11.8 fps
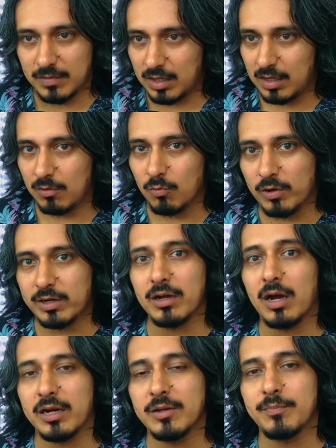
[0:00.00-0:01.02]
were
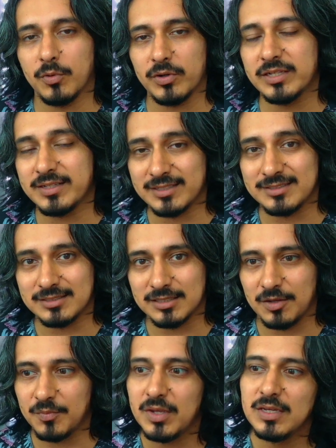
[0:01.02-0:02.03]
unimportant at the
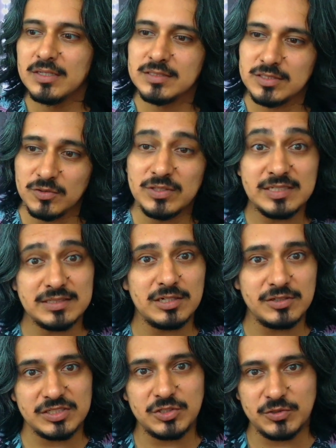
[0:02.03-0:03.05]
time. So this
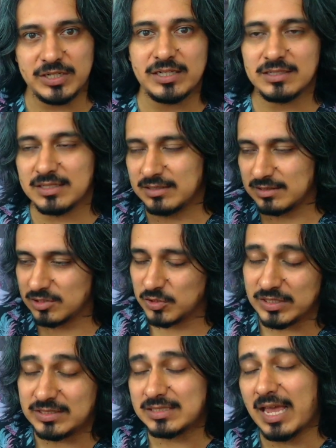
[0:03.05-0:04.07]
series
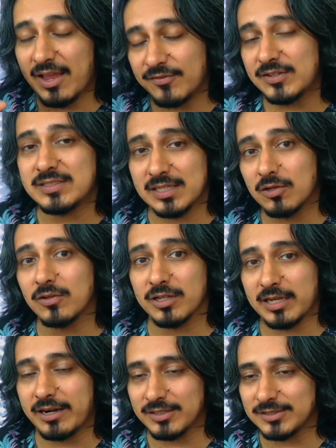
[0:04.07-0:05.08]
treats every single
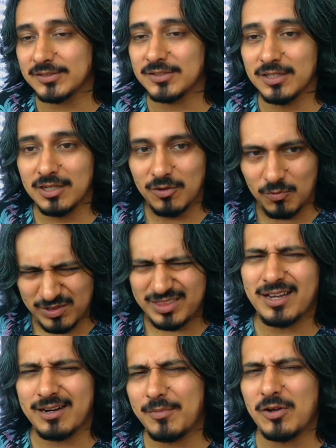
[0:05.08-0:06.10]
character with
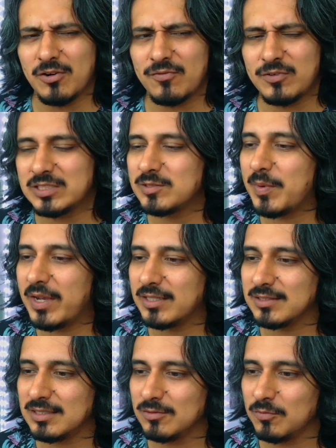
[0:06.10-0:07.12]
that amount of
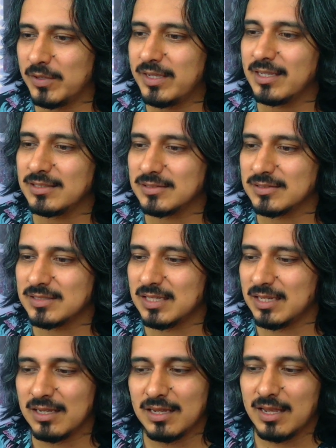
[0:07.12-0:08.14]
respect, and we get to
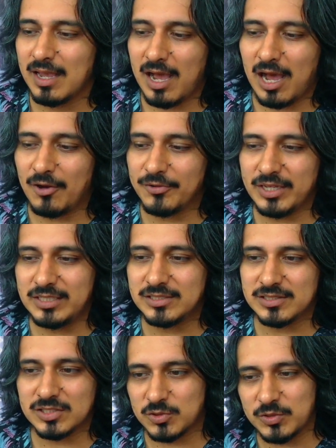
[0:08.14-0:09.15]
see how they
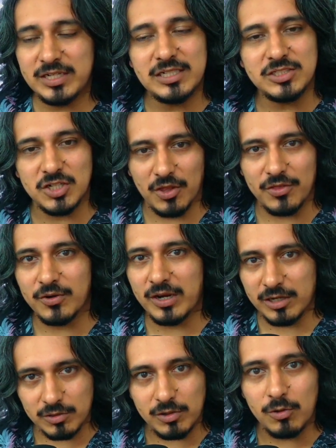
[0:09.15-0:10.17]
just treat each other
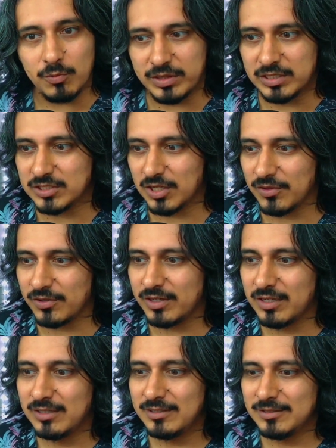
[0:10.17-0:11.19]
and grow with each other.
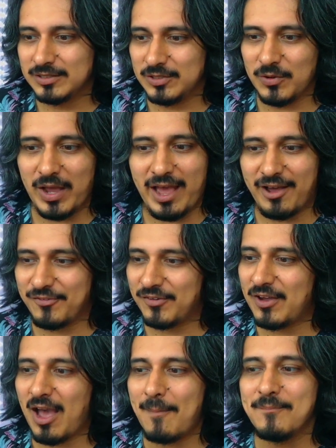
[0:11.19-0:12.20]
You have
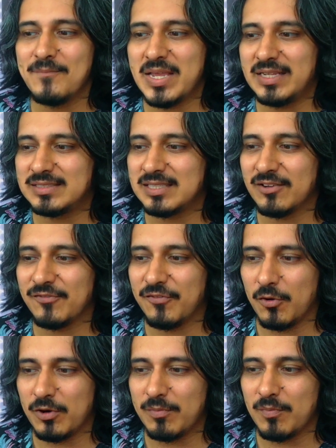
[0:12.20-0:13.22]
amazing
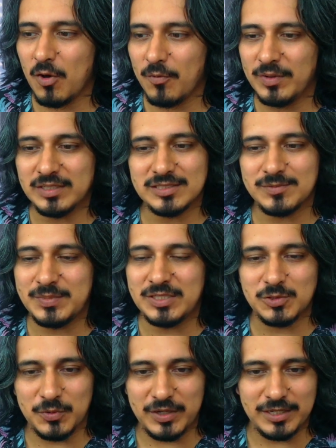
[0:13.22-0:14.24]
phony moments
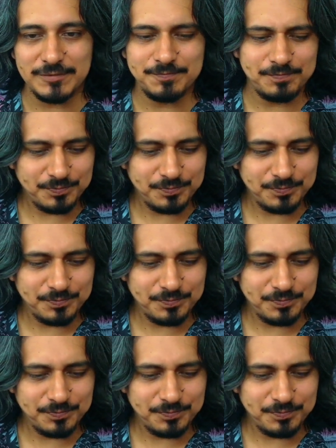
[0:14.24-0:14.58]
between